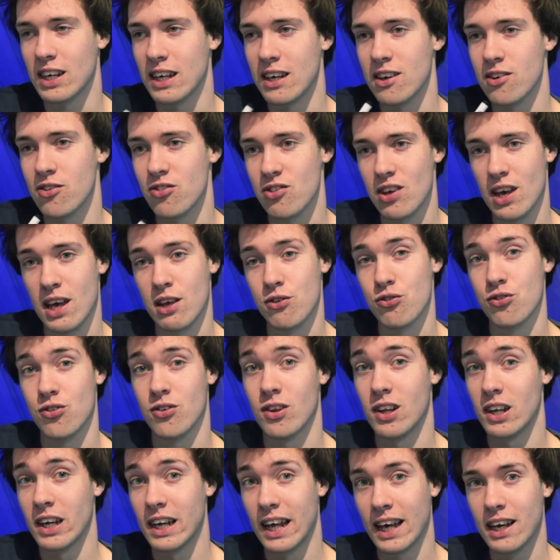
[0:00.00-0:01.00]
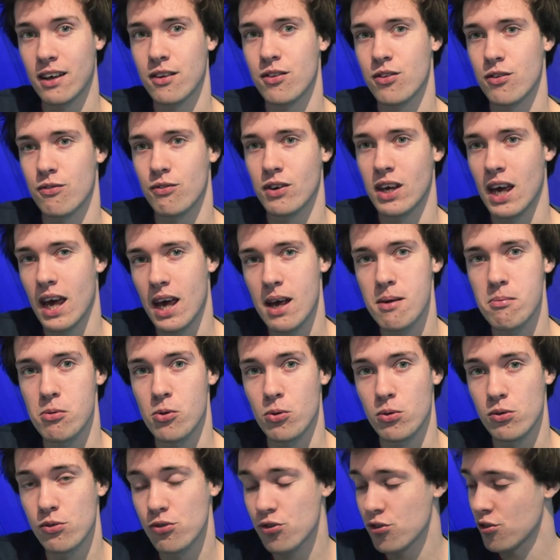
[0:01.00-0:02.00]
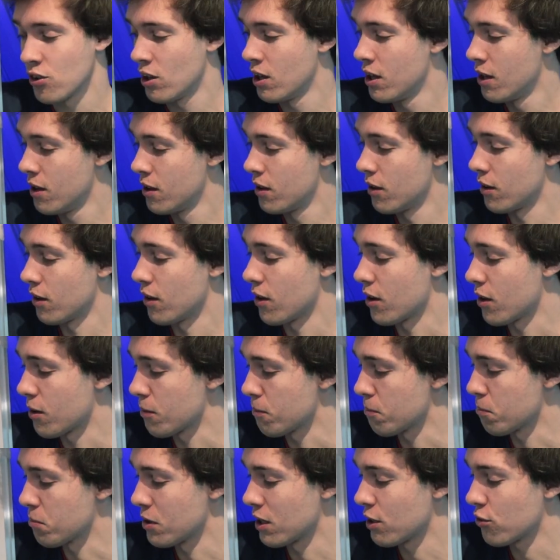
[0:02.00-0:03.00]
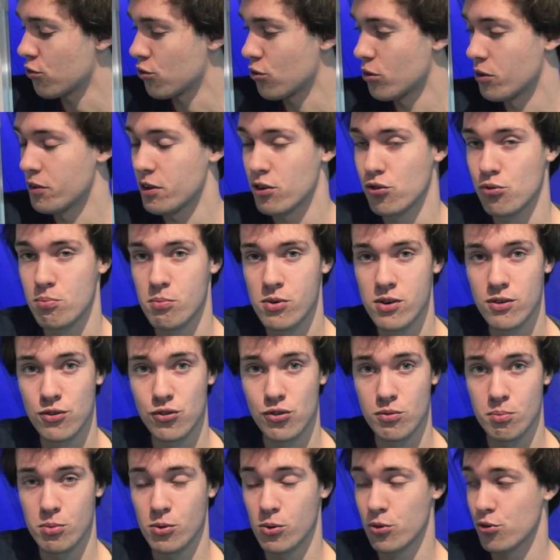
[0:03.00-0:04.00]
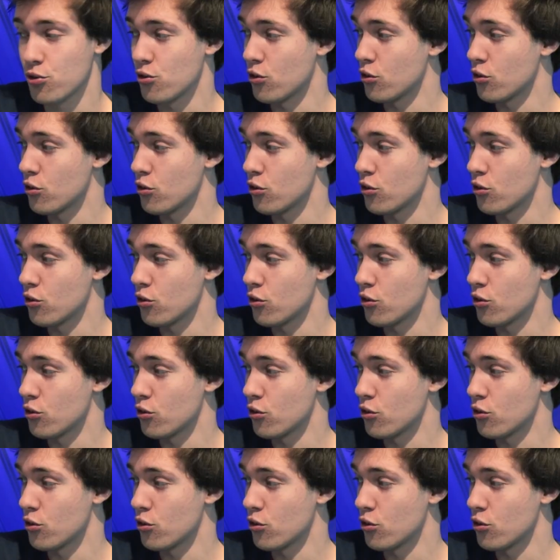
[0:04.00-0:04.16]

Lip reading: that can test the length of cables based on this principle.